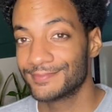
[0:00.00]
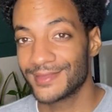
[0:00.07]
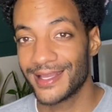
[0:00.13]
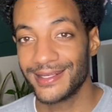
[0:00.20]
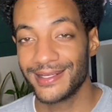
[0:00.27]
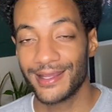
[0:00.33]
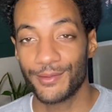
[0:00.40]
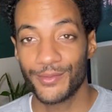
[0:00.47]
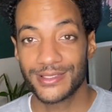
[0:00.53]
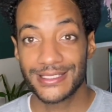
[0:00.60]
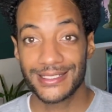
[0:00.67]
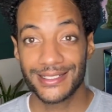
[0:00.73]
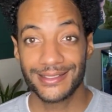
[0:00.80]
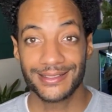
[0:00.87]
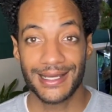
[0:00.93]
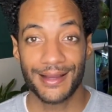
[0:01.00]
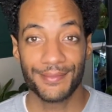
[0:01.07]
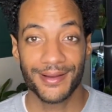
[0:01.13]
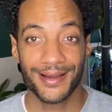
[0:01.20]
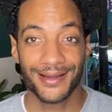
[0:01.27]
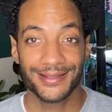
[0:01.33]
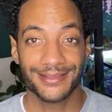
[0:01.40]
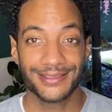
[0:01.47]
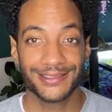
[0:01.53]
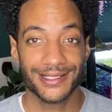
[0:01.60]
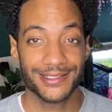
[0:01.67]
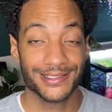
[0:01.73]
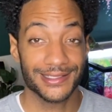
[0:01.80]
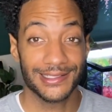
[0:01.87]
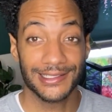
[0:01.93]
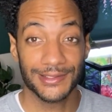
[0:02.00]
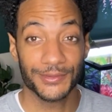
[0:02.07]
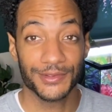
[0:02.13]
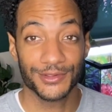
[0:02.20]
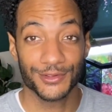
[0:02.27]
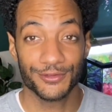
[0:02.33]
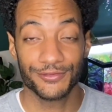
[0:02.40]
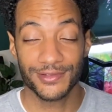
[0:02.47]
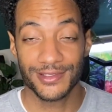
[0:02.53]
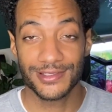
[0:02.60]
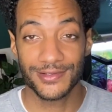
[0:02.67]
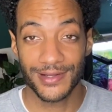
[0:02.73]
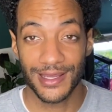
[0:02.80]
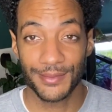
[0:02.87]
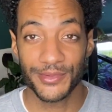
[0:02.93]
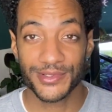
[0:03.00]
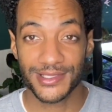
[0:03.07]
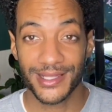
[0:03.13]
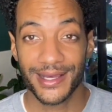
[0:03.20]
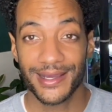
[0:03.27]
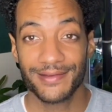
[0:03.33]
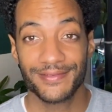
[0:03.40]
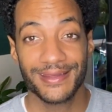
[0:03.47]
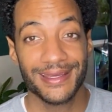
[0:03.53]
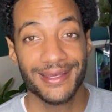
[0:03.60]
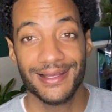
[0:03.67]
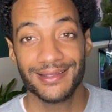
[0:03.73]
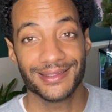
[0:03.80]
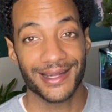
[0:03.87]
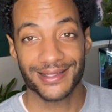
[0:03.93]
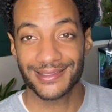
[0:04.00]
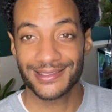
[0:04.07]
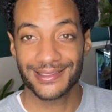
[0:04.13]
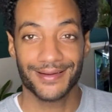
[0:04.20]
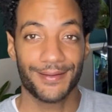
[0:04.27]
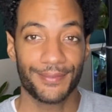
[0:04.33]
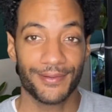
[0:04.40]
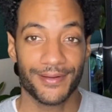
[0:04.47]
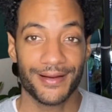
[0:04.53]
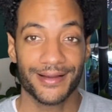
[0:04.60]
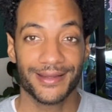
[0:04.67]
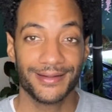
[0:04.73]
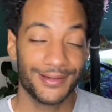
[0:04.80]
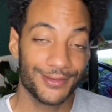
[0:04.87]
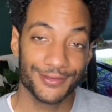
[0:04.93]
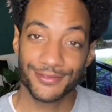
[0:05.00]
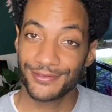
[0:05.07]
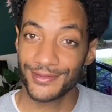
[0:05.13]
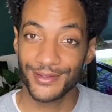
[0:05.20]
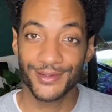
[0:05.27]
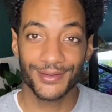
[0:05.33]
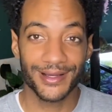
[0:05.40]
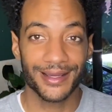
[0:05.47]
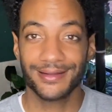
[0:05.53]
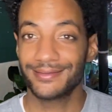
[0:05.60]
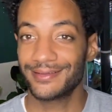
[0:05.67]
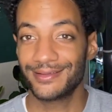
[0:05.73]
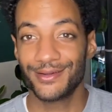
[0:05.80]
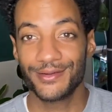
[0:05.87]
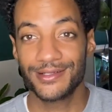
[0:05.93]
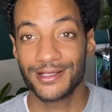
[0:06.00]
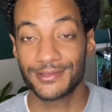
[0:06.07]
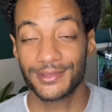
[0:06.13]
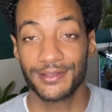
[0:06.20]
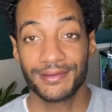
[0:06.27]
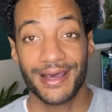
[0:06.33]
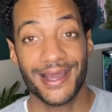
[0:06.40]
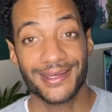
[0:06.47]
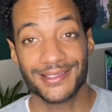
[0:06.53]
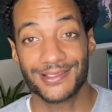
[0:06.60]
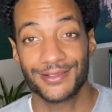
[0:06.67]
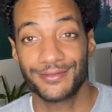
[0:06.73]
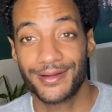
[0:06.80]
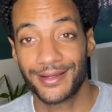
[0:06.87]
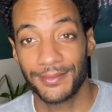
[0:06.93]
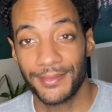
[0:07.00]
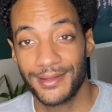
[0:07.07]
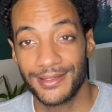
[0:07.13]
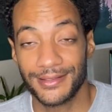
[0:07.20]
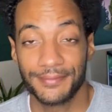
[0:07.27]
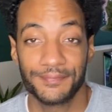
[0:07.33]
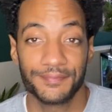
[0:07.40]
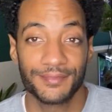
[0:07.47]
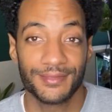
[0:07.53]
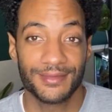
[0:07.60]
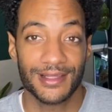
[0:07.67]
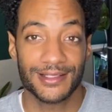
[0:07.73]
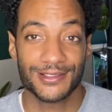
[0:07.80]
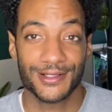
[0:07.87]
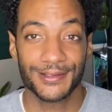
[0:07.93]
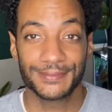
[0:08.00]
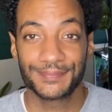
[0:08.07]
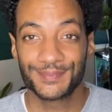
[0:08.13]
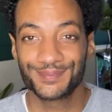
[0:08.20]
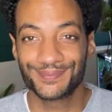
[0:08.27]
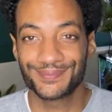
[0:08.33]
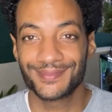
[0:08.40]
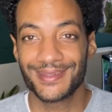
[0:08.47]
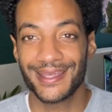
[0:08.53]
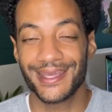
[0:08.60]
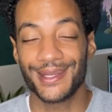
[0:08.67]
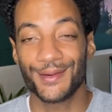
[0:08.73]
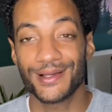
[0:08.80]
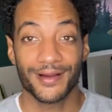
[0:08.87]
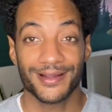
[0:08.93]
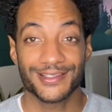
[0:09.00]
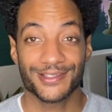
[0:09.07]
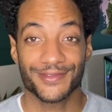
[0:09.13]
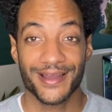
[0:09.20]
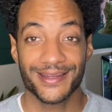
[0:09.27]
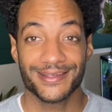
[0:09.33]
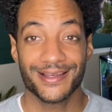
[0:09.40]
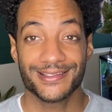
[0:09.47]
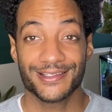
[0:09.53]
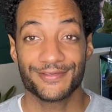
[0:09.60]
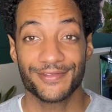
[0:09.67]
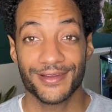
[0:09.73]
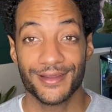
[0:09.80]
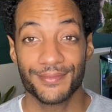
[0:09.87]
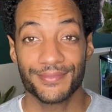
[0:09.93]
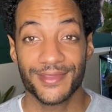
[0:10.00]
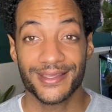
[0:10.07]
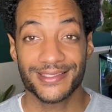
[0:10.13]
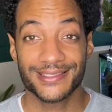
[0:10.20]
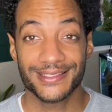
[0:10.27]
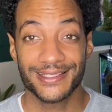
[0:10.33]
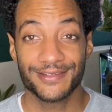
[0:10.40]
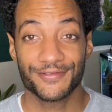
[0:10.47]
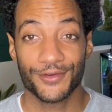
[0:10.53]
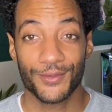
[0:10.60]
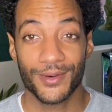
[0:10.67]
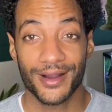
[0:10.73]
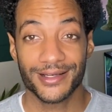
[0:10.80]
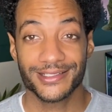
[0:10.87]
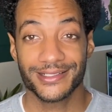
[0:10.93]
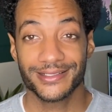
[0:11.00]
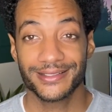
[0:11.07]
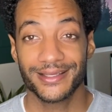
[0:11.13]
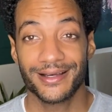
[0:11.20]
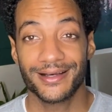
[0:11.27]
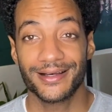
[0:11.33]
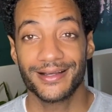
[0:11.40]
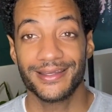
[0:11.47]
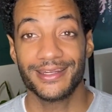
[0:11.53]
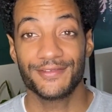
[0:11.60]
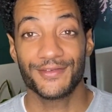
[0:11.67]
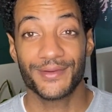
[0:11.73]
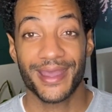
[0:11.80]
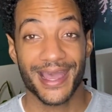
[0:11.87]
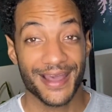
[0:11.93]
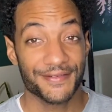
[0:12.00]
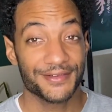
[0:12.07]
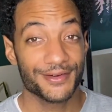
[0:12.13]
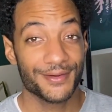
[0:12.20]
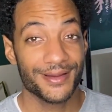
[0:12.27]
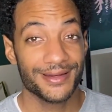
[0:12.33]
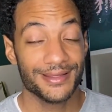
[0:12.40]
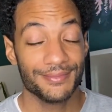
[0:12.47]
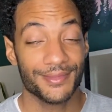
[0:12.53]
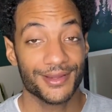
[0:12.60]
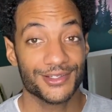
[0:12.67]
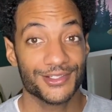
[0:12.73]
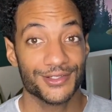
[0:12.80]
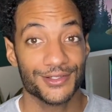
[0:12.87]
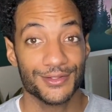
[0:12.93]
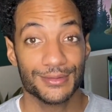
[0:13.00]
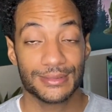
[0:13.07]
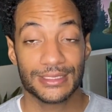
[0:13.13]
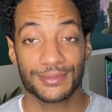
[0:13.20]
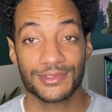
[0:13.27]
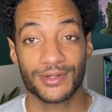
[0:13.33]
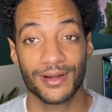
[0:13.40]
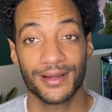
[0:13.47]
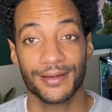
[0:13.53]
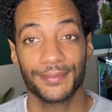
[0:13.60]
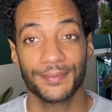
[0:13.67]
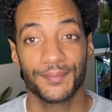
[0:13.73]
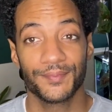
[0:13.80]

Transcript: And yeah, once again, I'm not judging anyone who feeds their animals live. That's their prerogative, you know, no judgment. I just don't recommend it, that's all. Anyways, so that does it, fam. Thanks again for watching. And if you haven't already, make sure you subscribe.